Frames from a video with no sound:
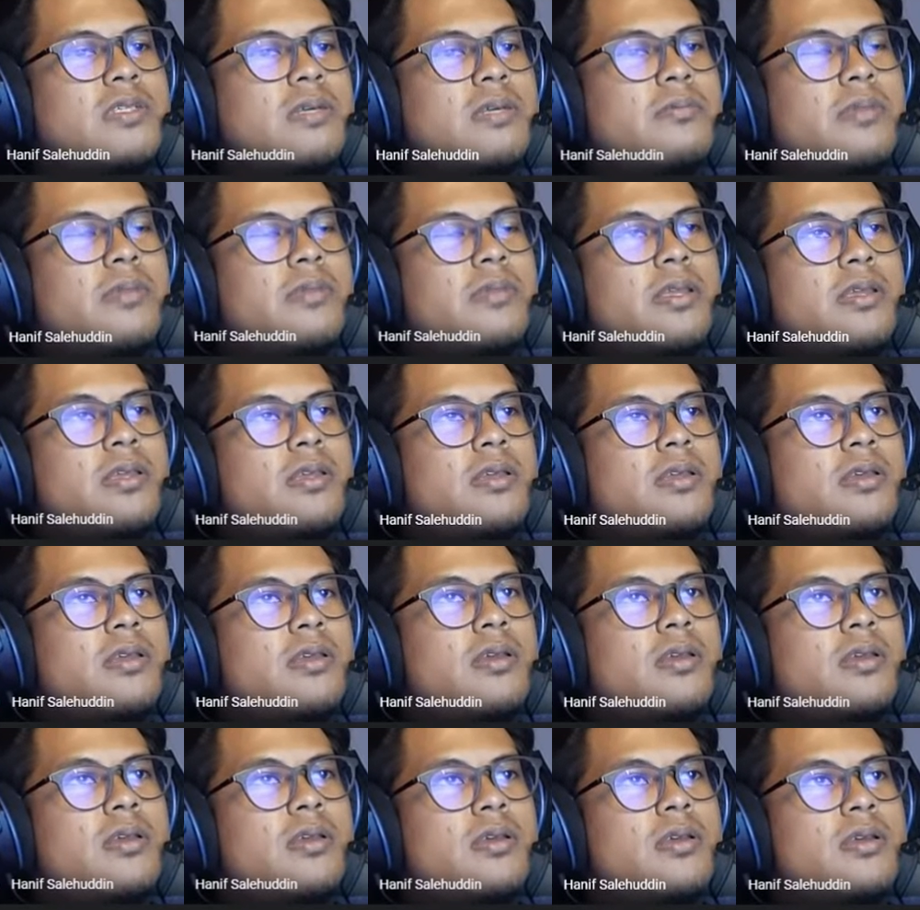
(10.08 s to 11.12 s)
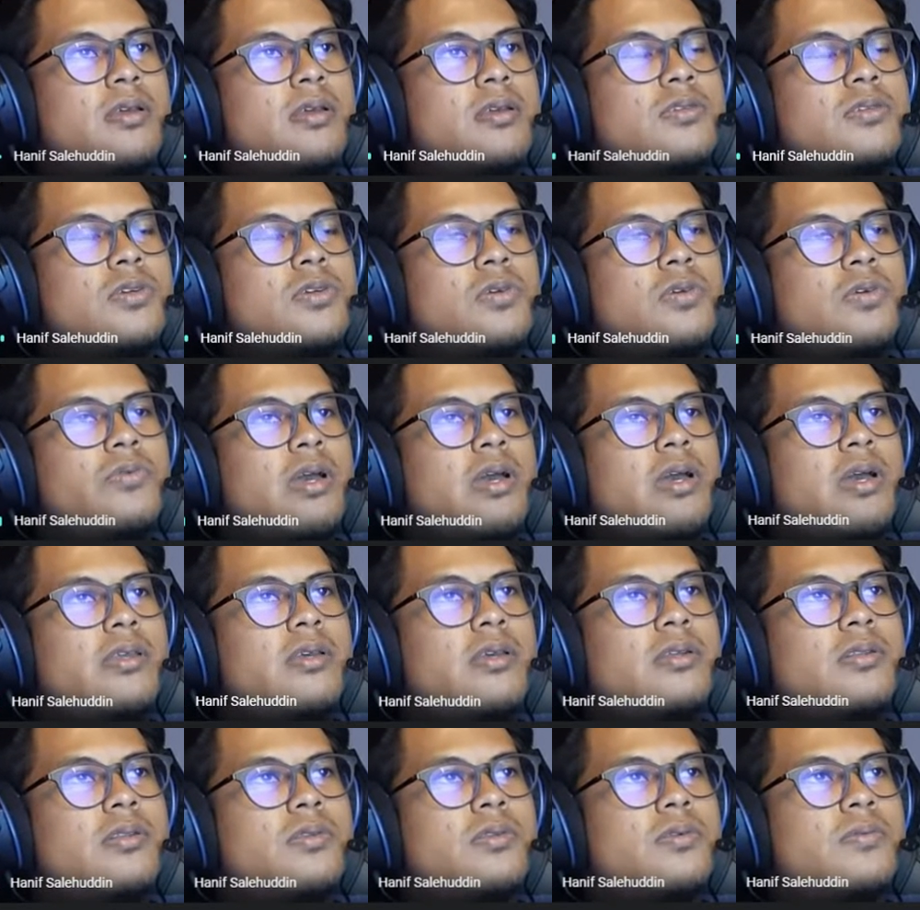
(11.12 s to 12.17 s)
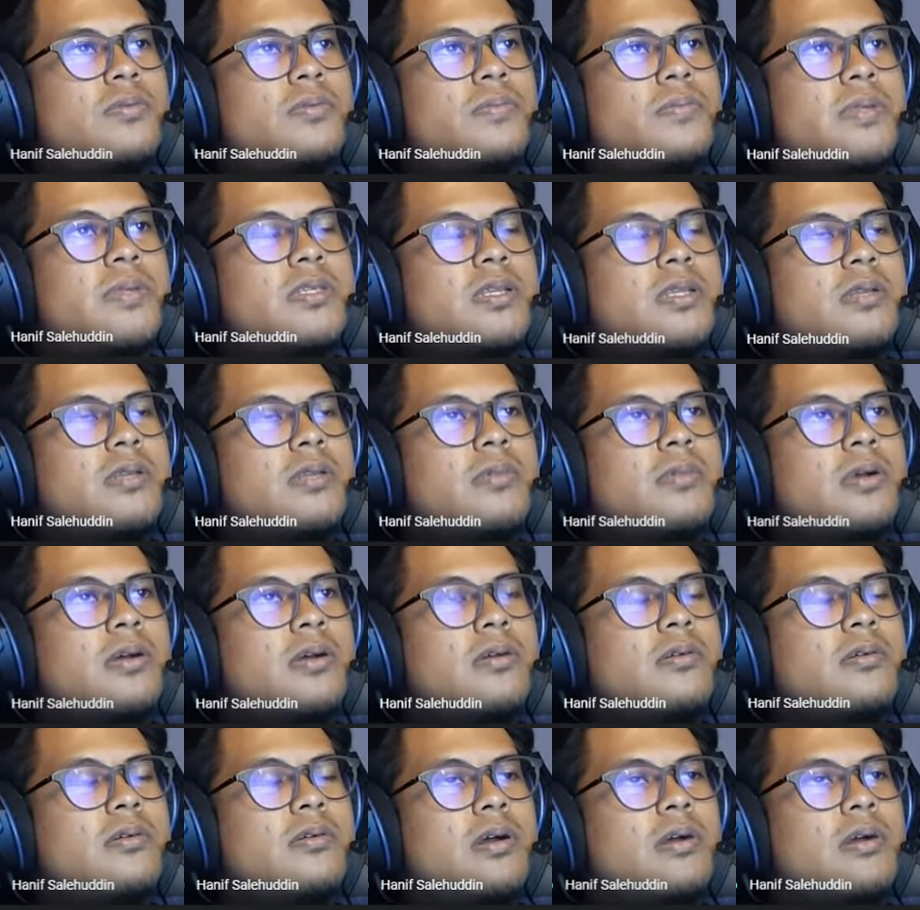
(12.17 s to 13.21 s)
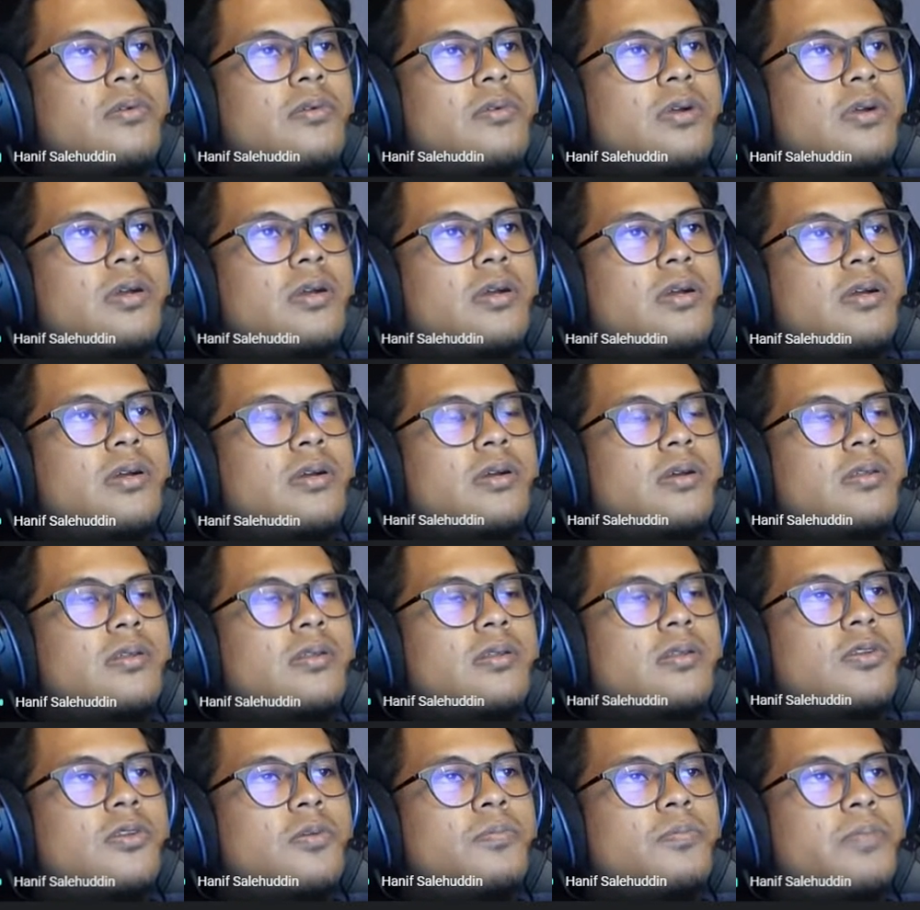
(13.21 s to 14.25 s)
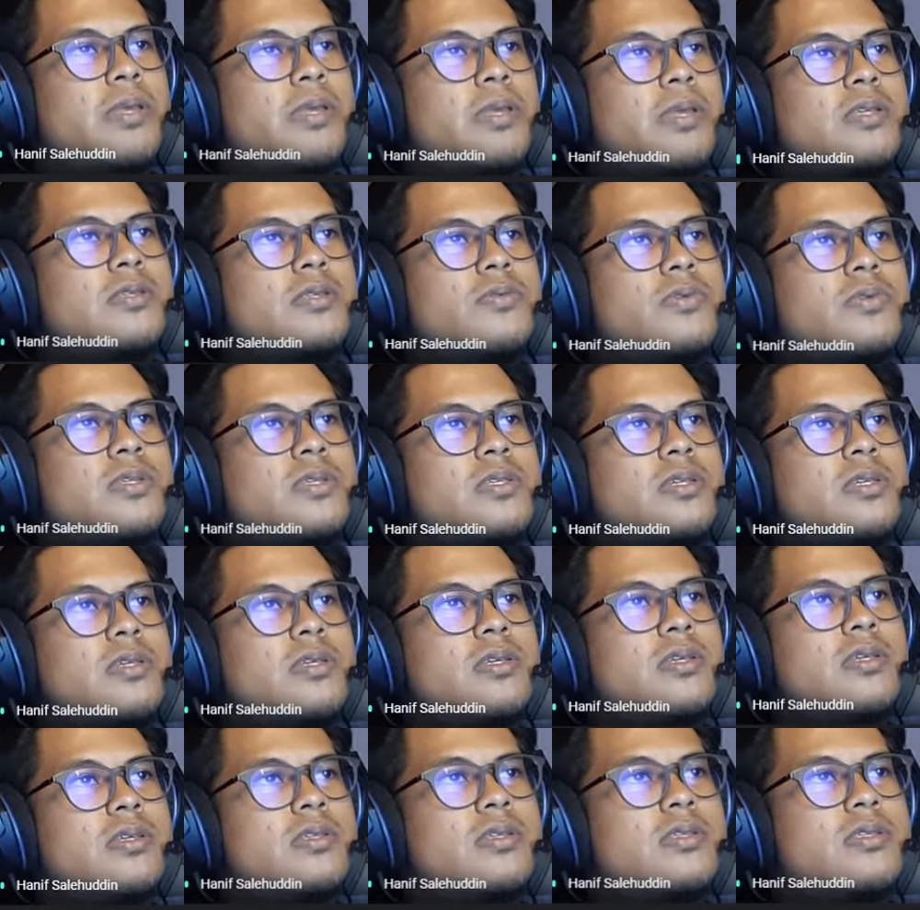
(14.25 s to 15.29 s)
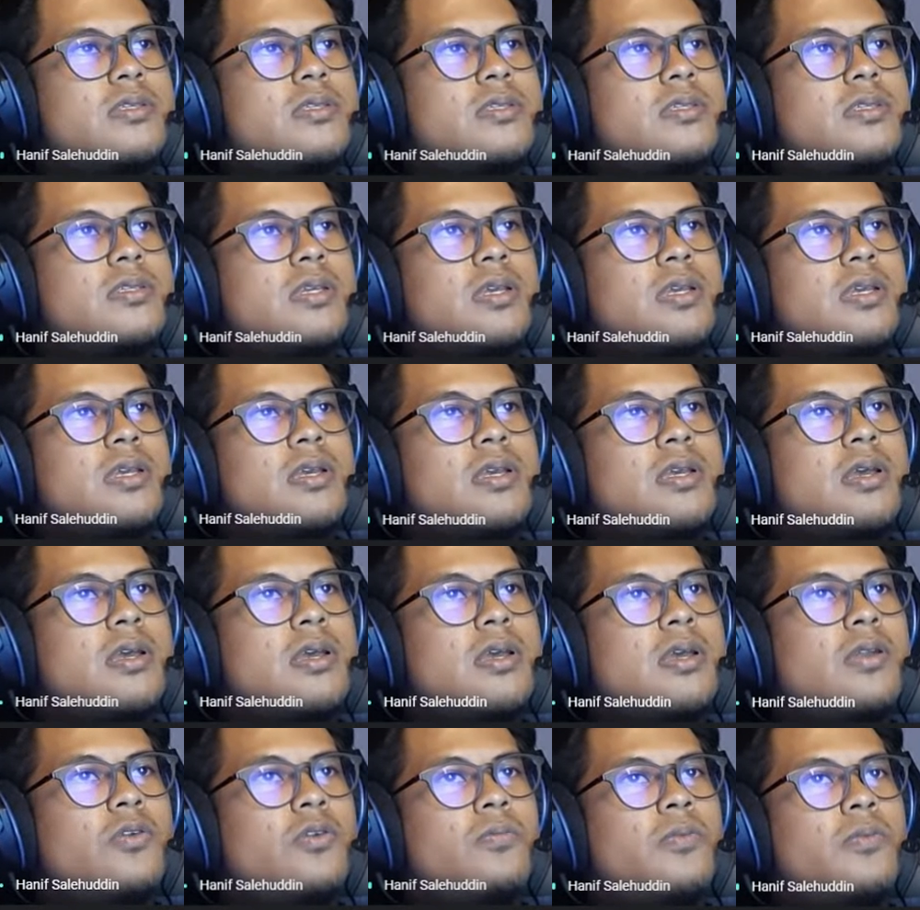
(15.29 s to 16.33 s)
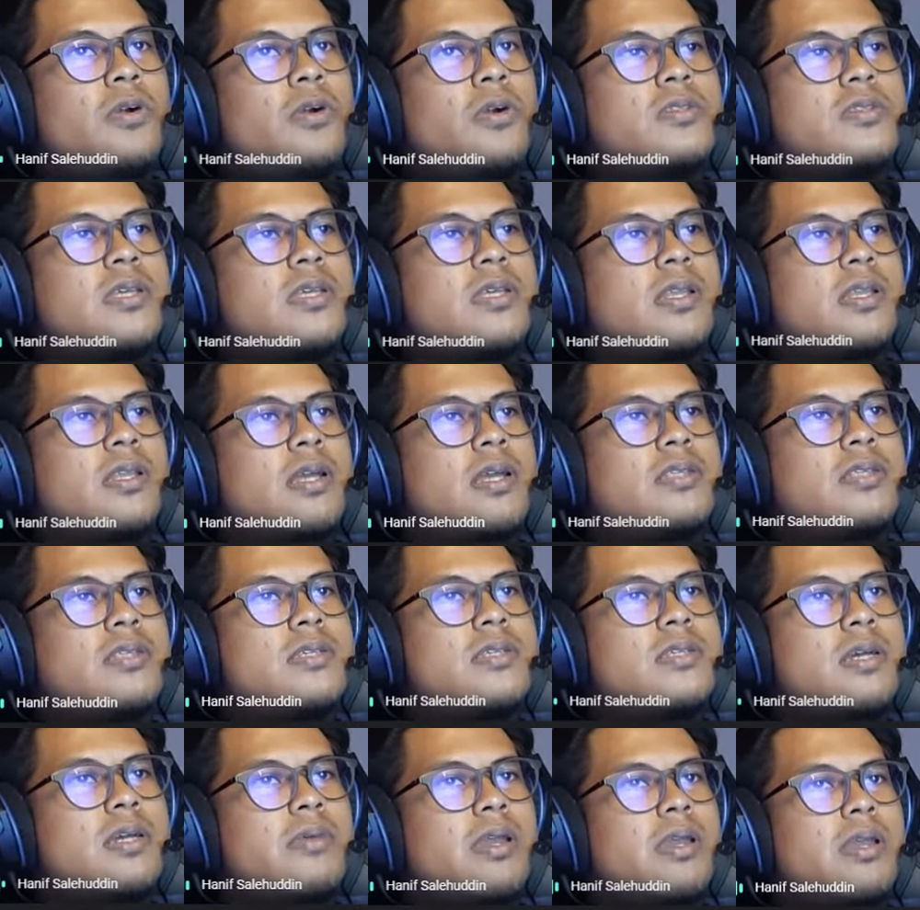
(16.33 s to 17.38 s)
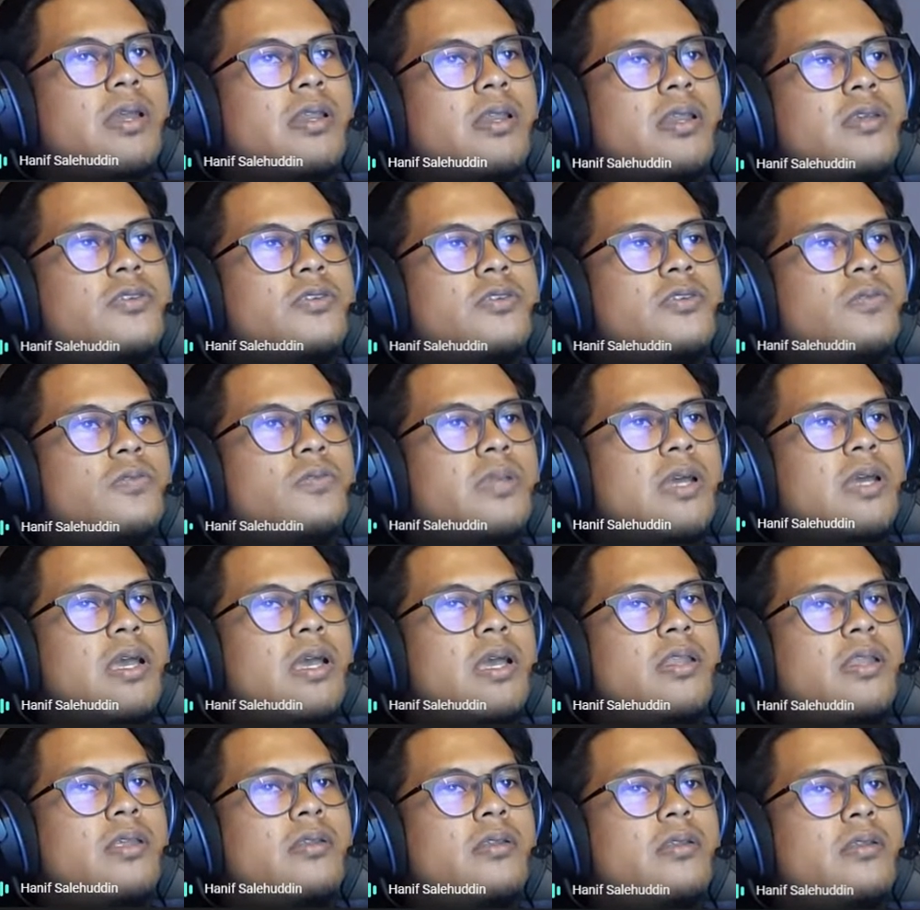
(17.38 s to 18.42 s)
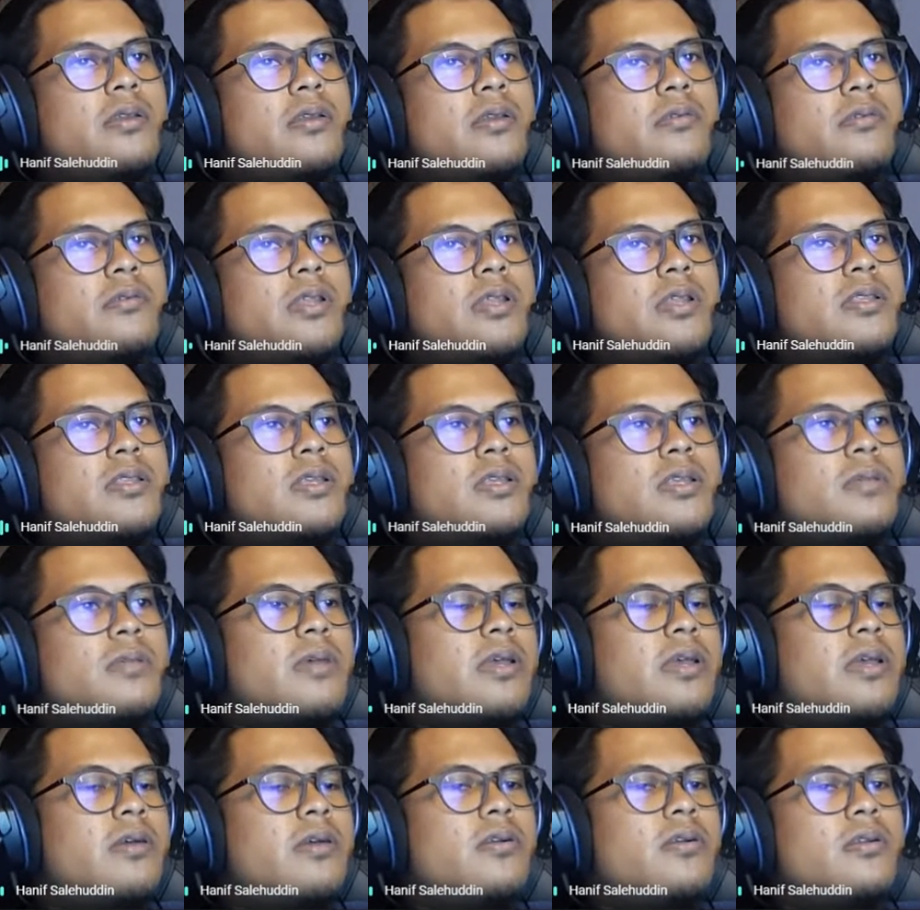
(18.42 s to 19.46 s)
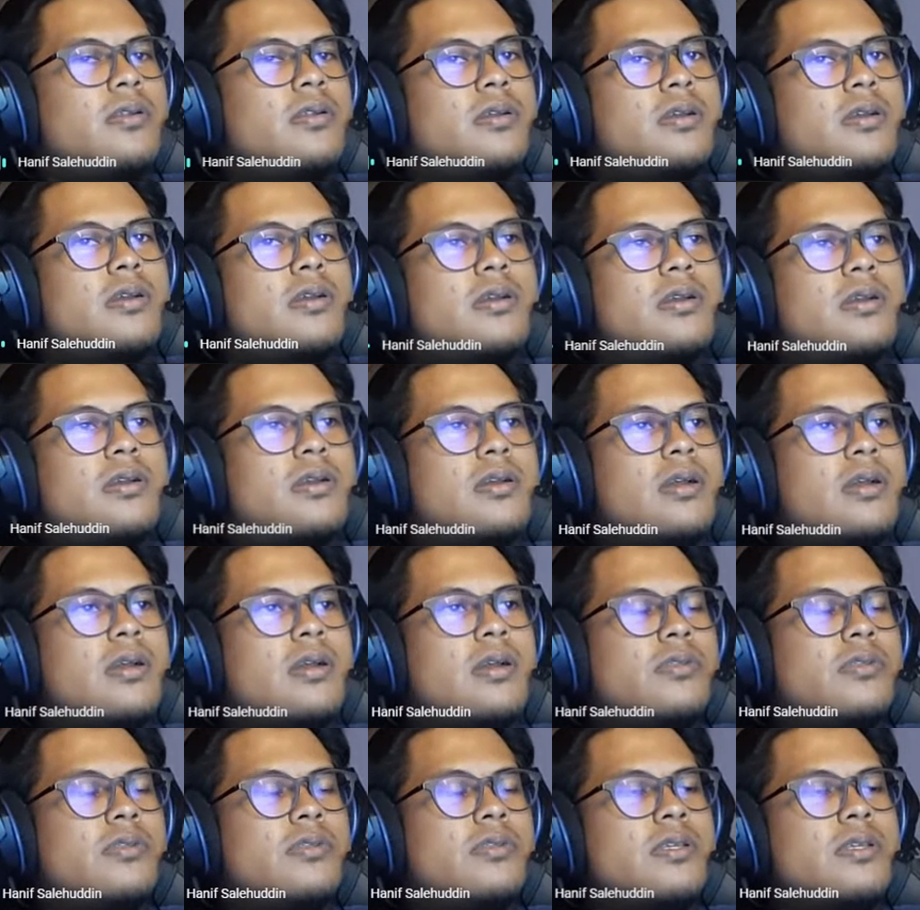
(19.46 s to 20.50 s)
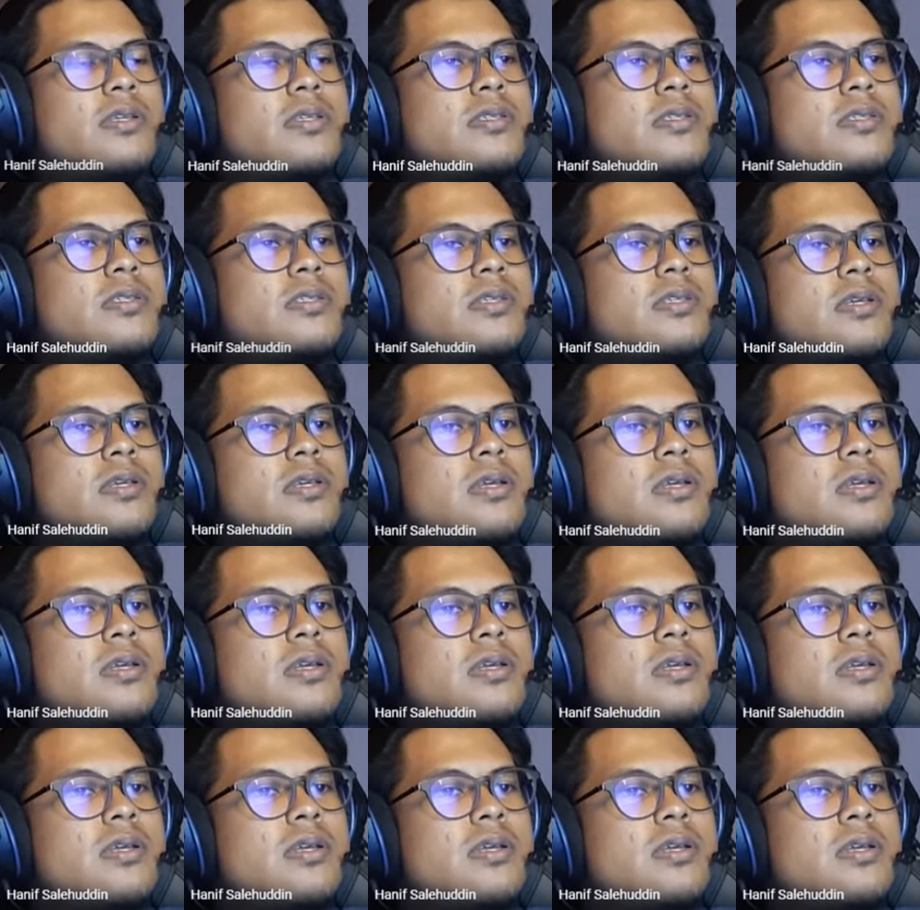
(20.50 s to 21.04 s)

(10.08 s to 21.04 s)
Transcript: Zamri. So we are here to present about our topics, which is loot box and gacha mechanic should be highly regulated by all countries.